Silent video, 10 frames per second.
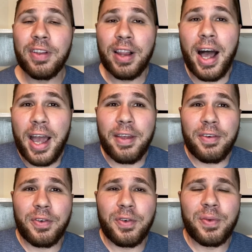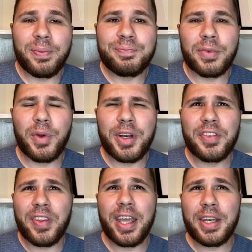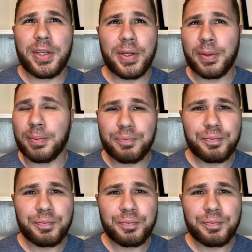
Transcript: life. What does light do?